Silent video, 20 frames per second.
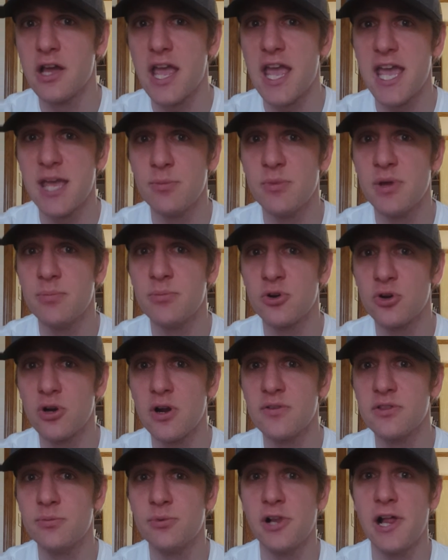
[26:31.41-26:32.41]
a member
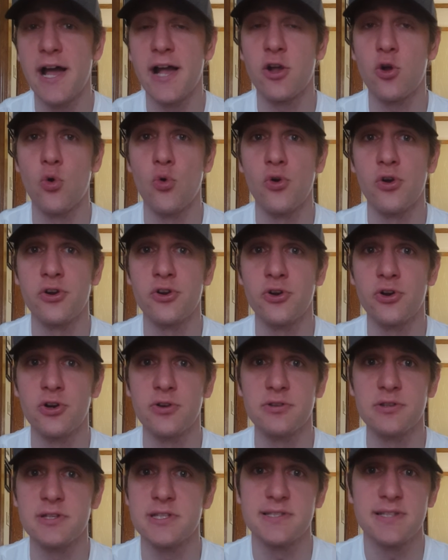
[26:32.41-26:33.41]
of the Black
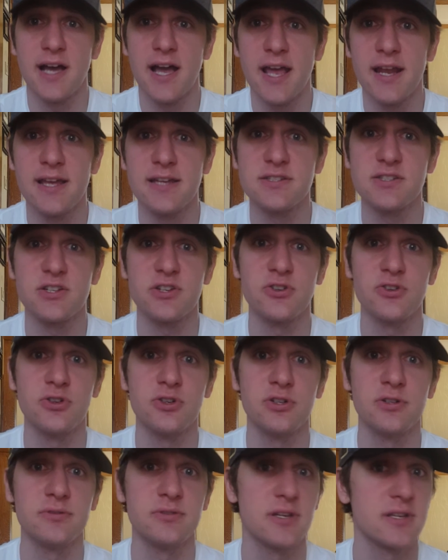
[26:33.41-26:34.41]
Order. The tide has
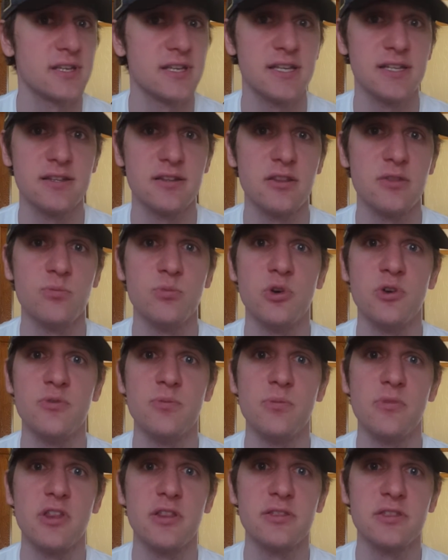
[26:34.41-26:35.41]
turned. Again,
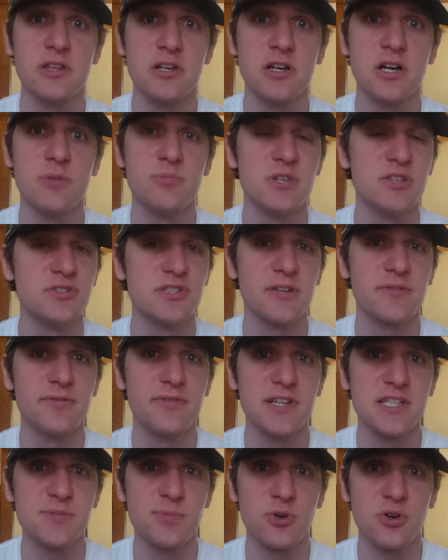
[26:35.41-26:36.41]
the music
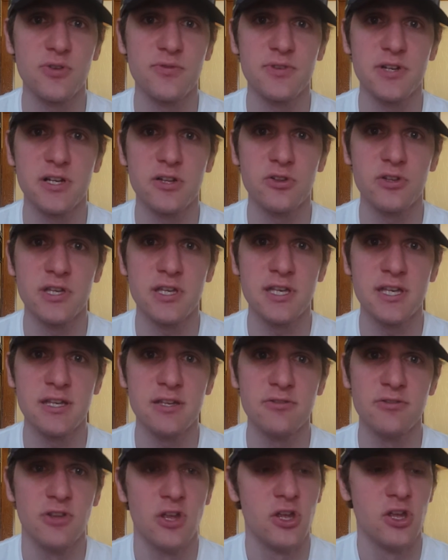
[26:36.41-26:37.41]
fits
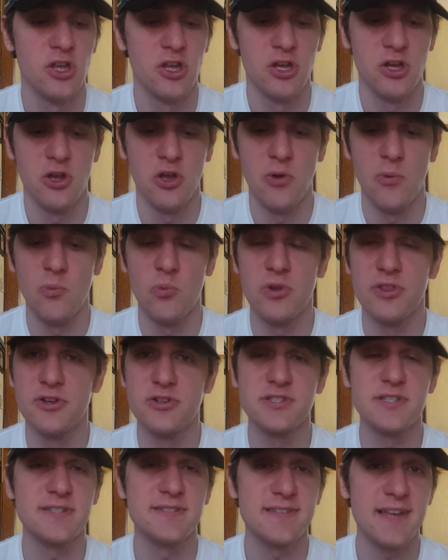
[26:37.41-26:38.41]
perfectly. When
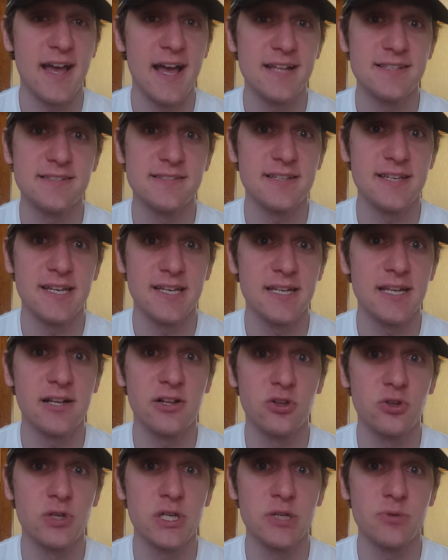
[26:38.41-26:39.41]
there's a sad scene,
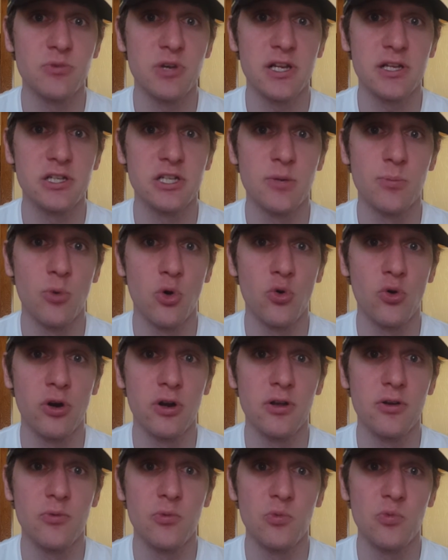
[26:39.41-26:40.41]
including when
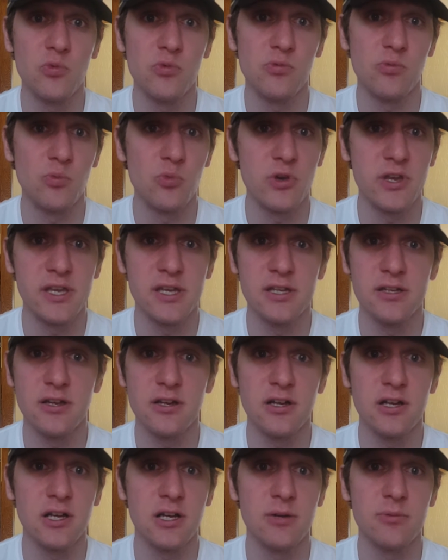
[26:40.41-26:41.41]

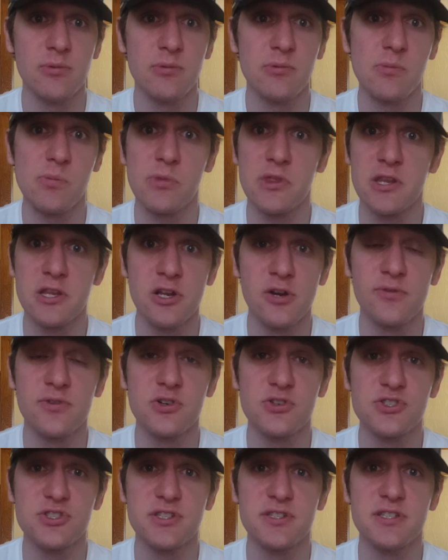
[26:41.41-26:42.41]
the
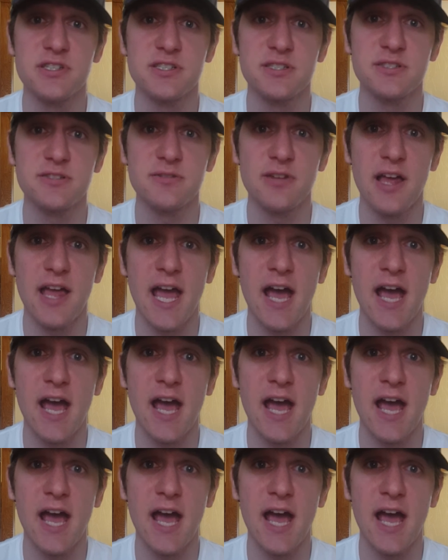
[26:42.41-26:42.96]
universe's